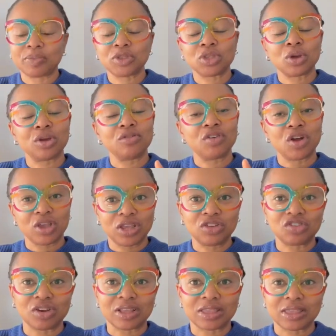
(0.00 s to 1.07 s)
So if you're
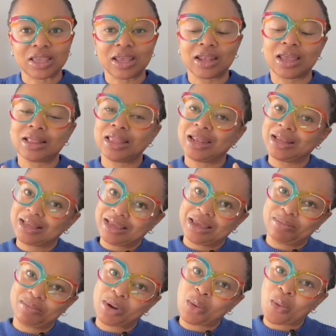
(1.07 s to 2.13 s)
interested, then keep